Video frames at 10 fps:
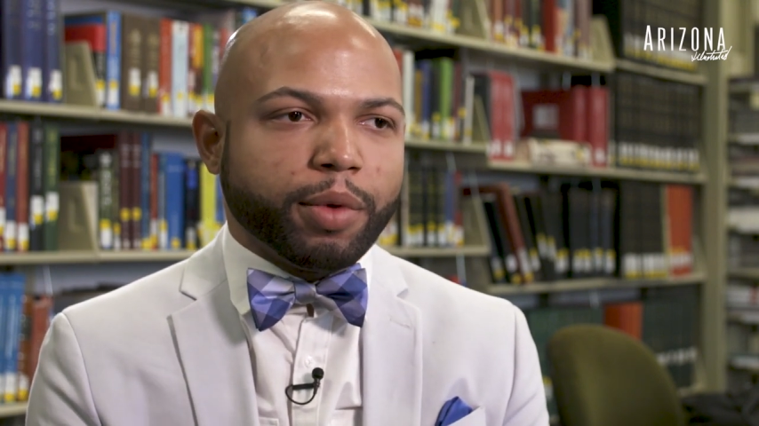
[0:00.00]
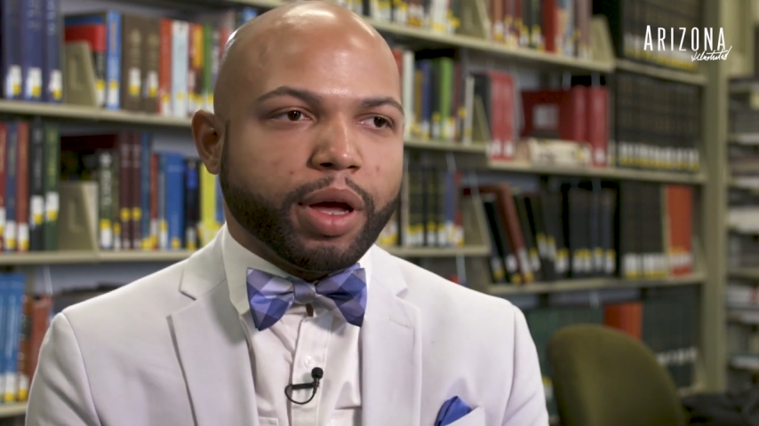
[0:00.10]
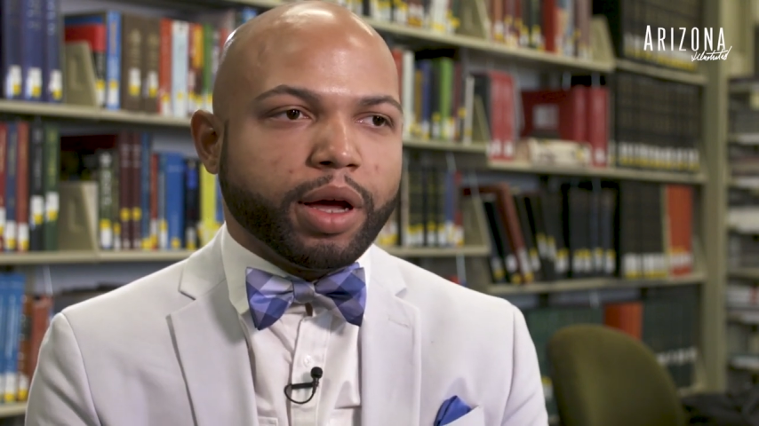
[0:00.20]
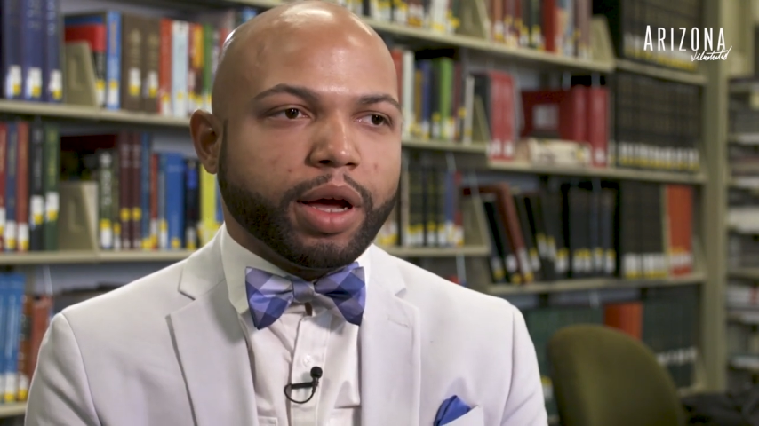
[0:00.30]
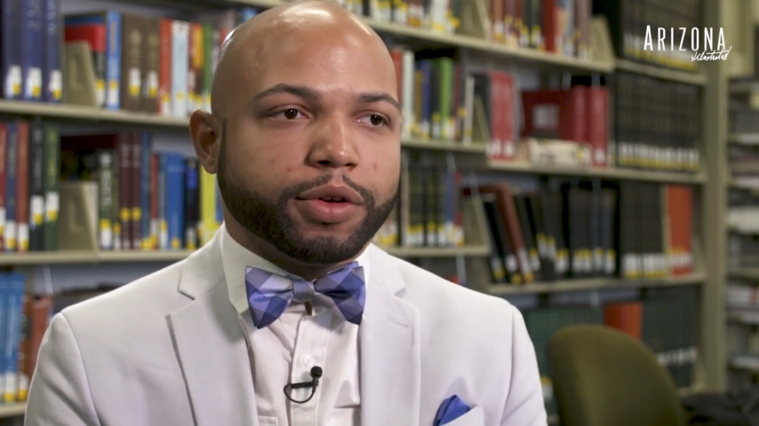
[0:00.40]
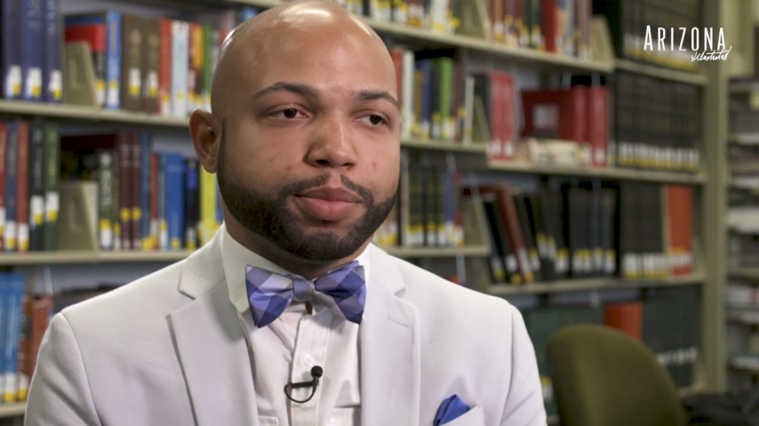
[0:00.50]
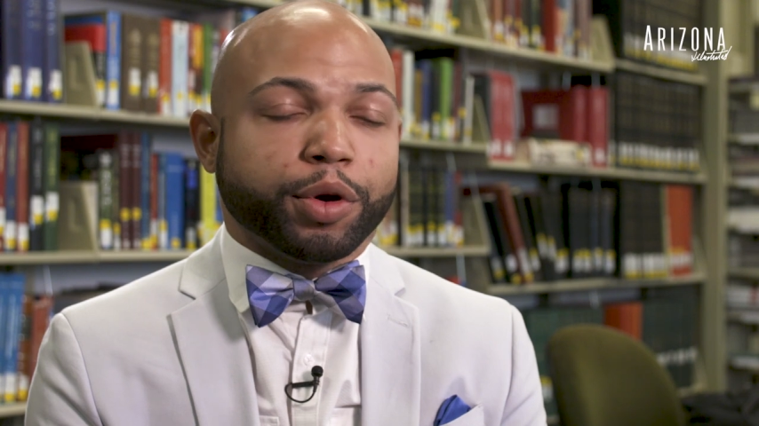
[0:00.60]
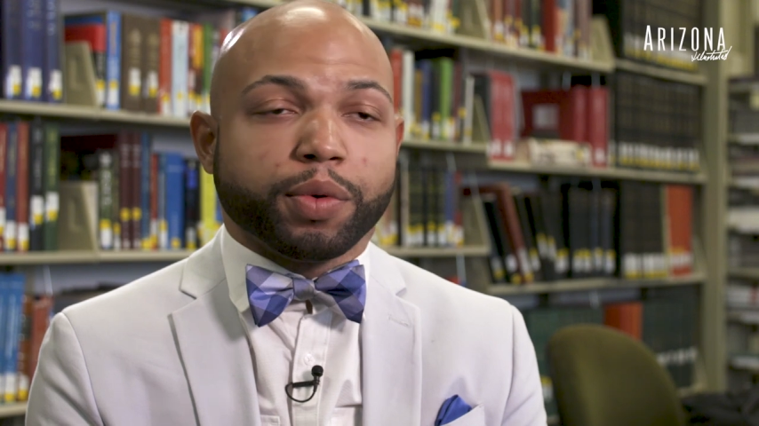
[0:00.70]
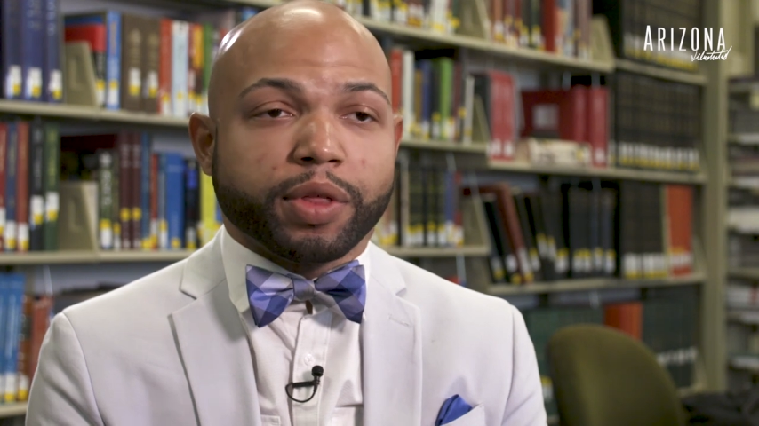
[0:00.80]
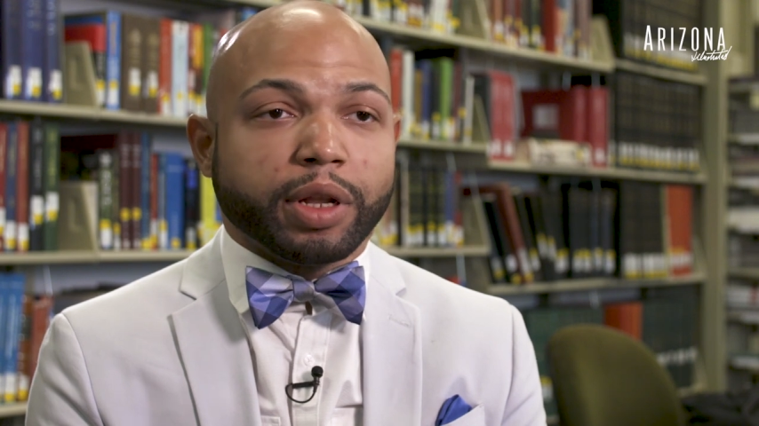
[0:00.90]
I was
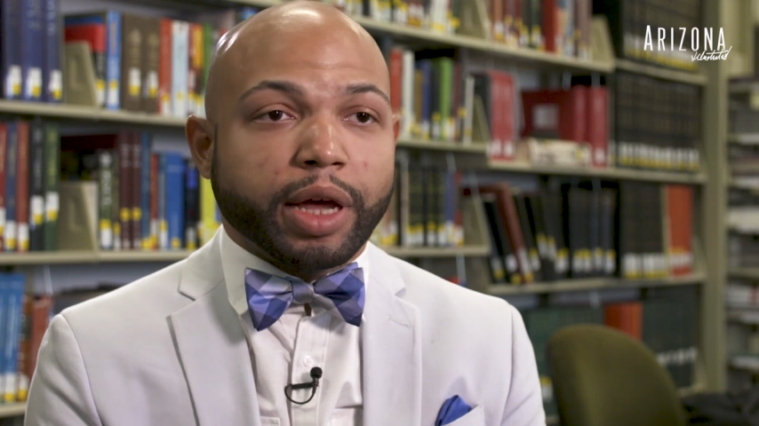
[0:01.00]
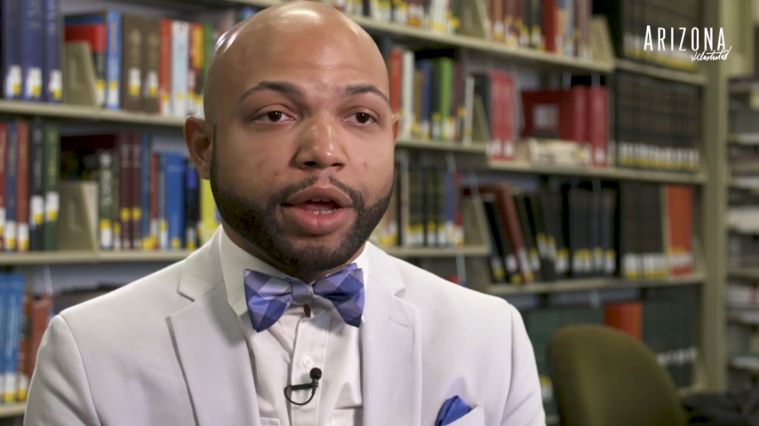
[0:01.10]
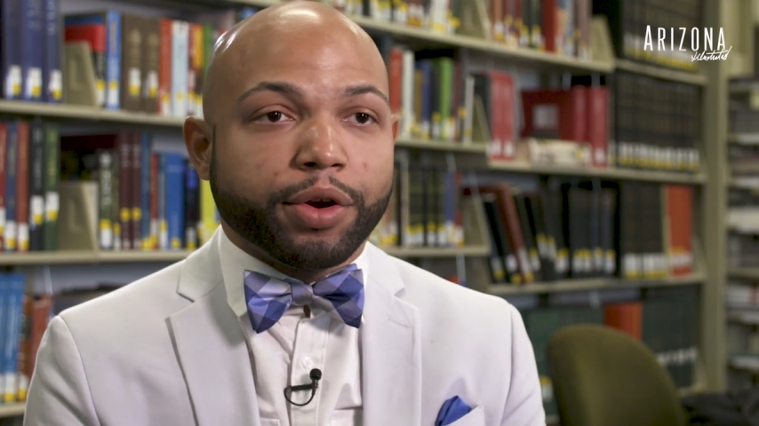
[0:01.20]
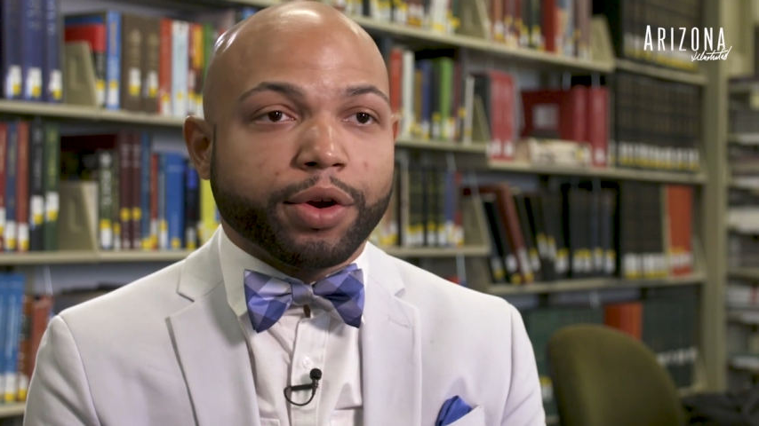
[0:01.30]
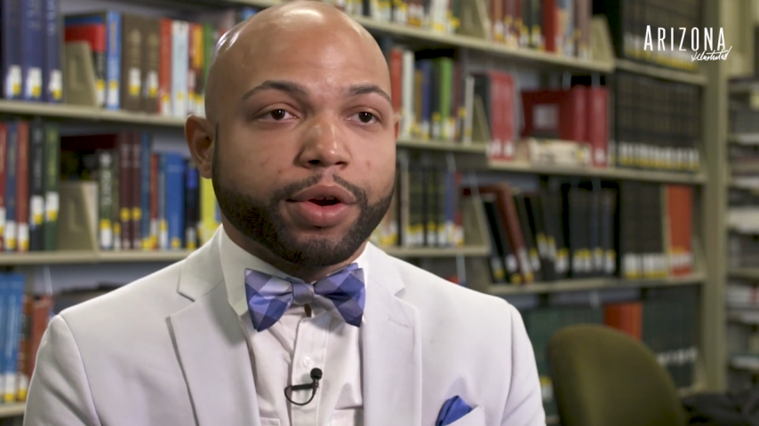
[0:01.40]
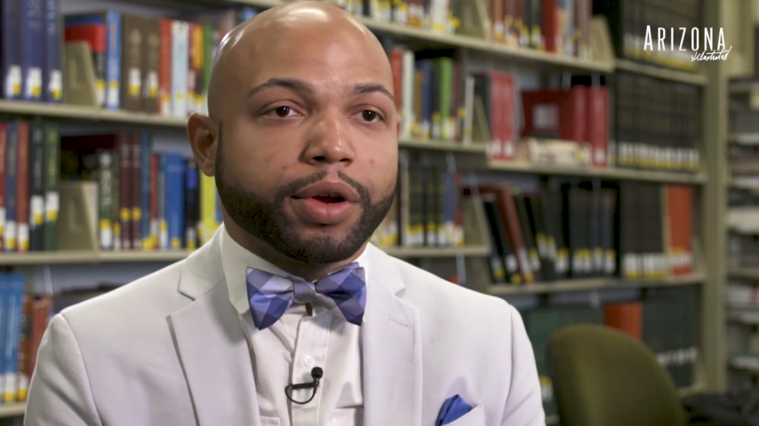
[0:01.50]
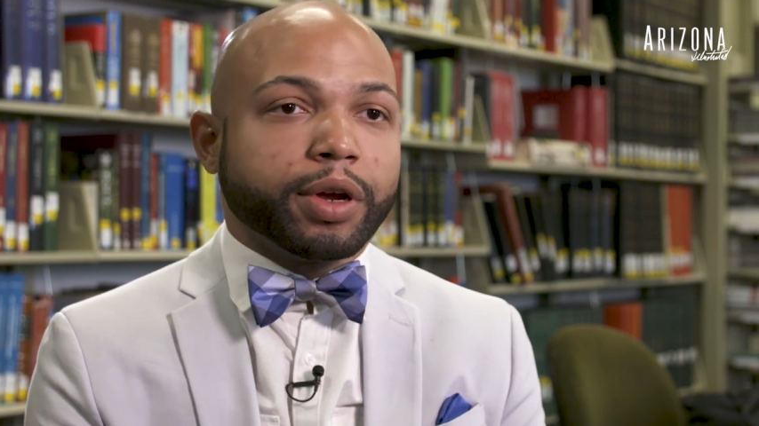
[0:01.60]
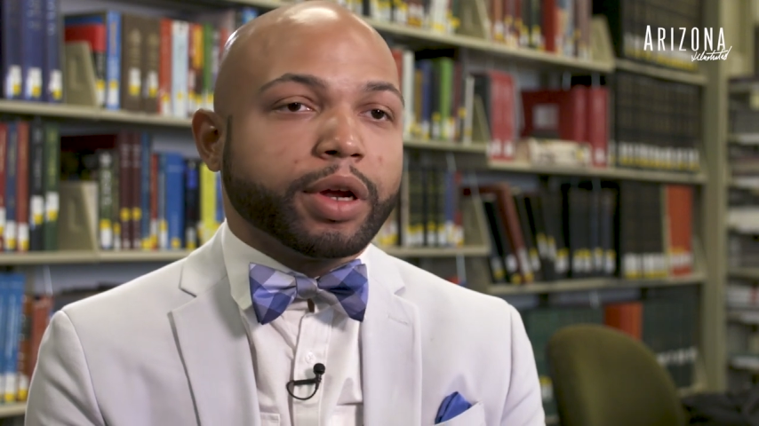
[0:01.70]
burned with a lighter.